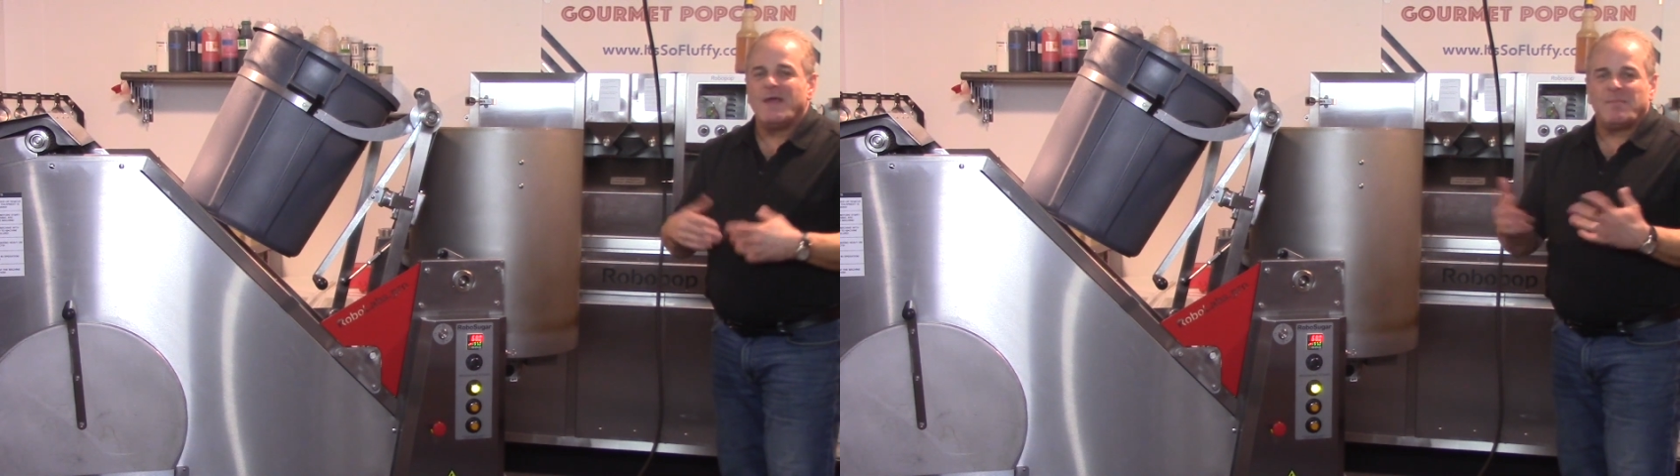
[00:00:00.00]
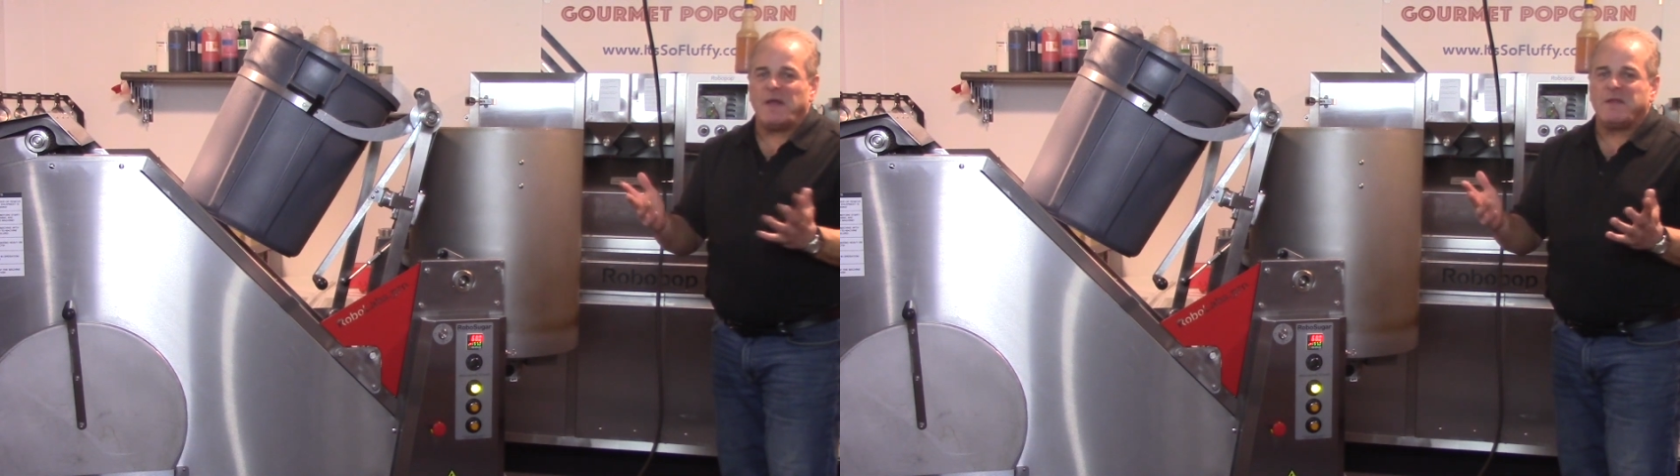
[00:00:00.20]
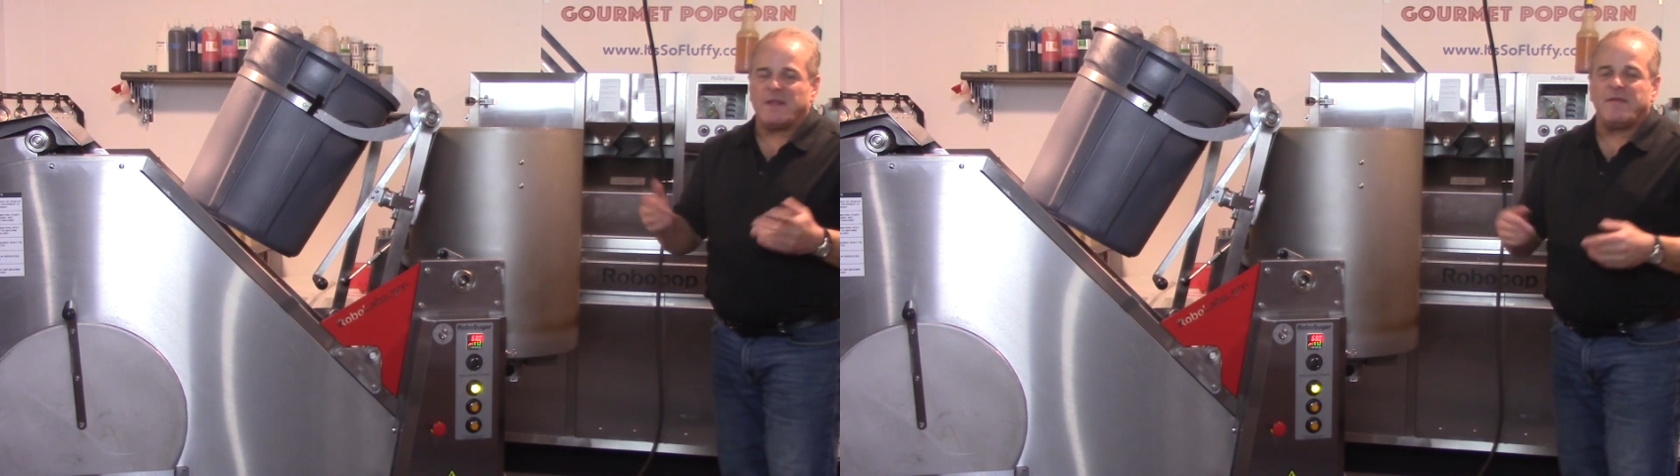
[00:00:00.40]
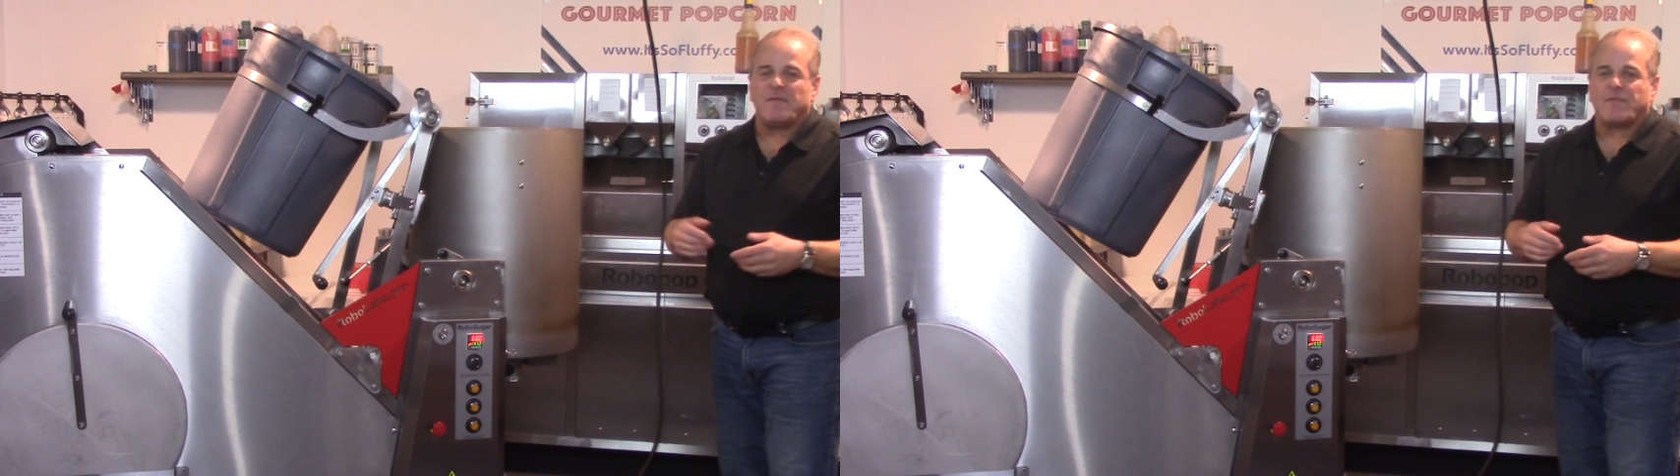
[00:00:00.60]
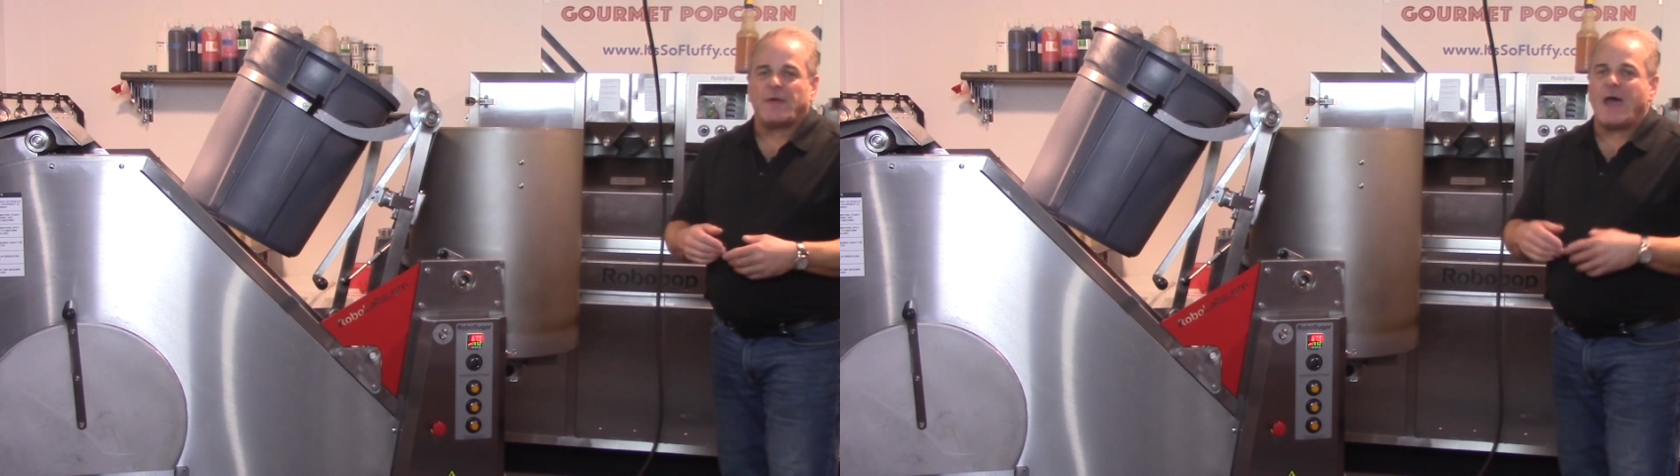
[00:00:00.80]
But you leave
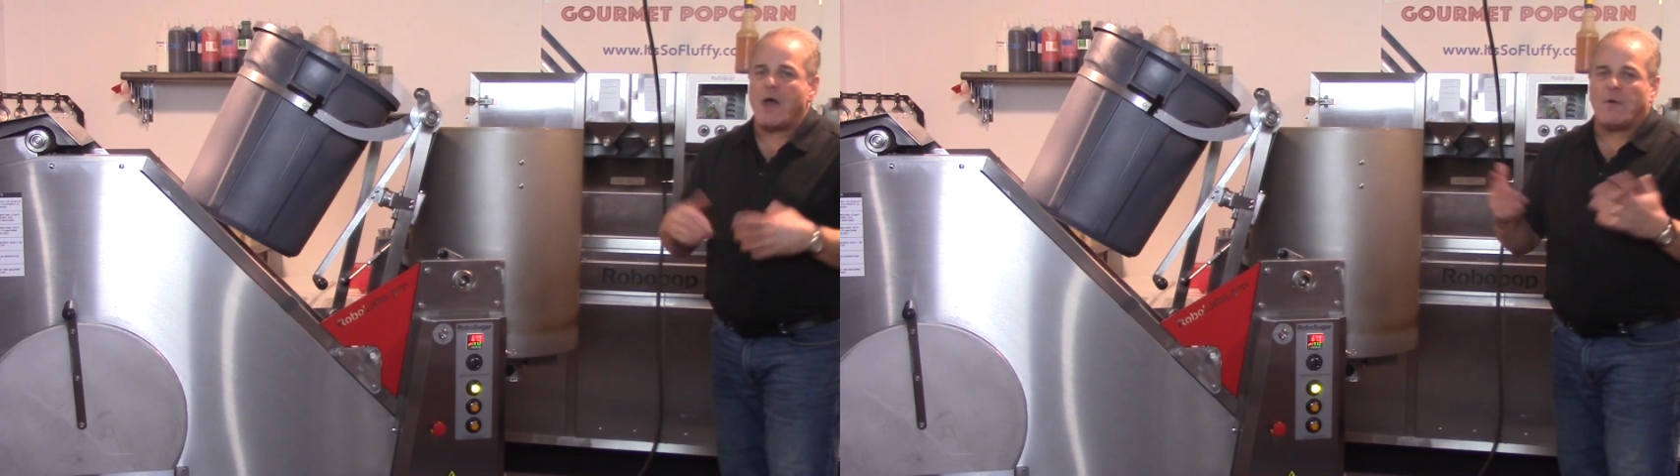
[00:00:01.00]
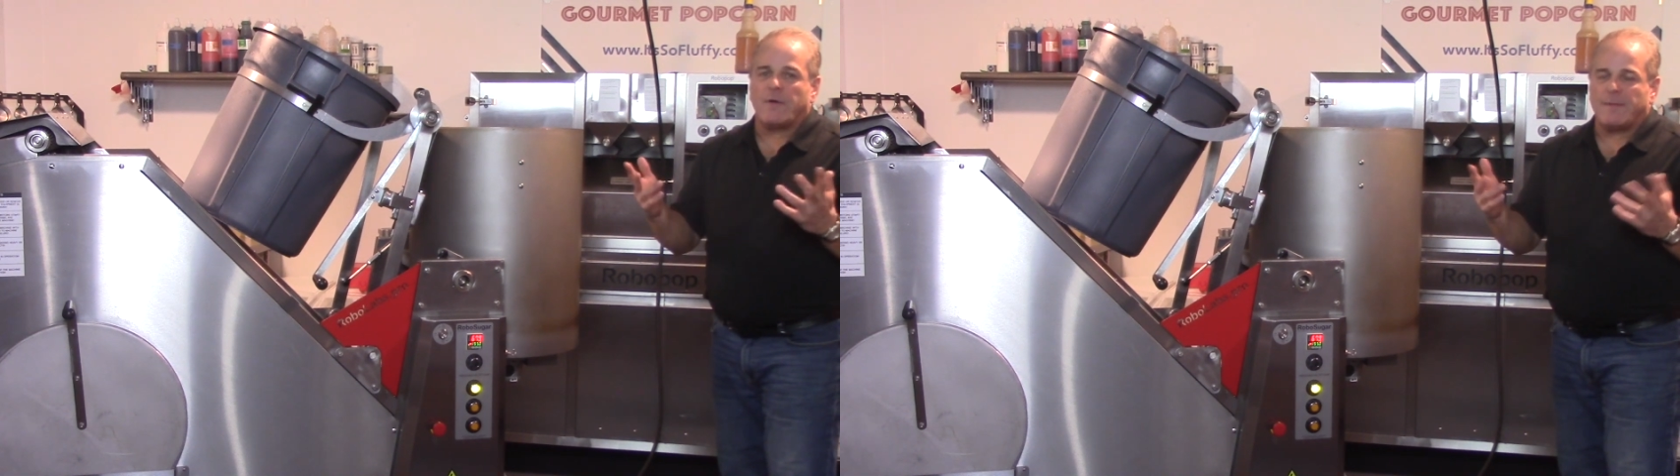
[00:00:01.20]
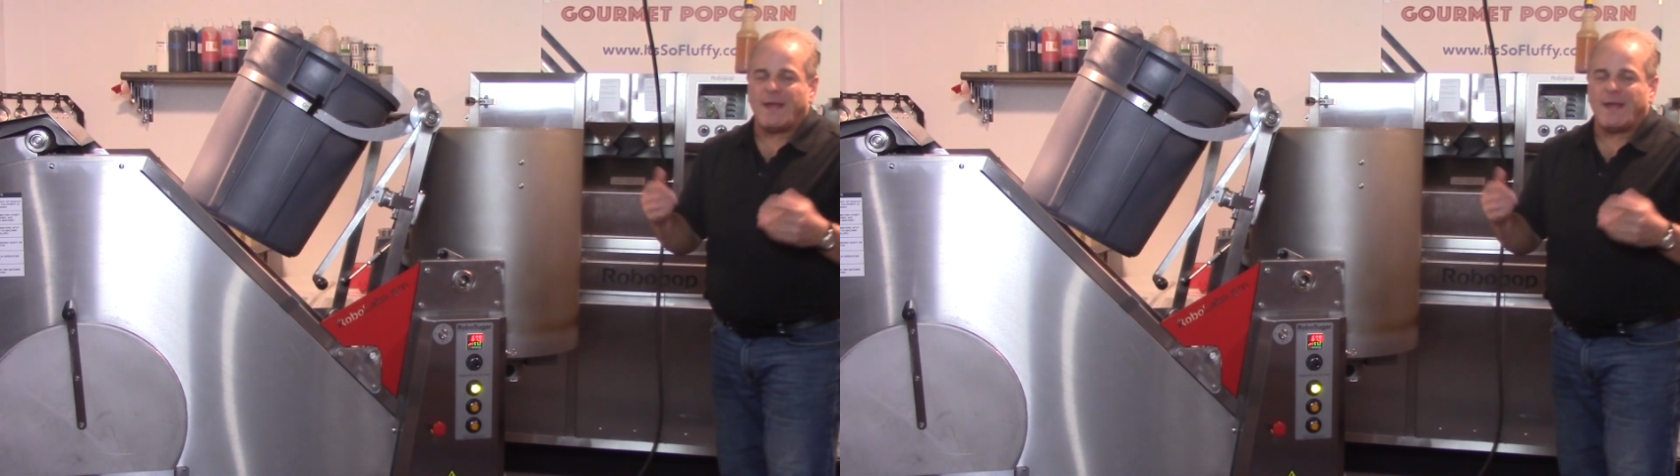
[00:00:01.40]
it for an hour,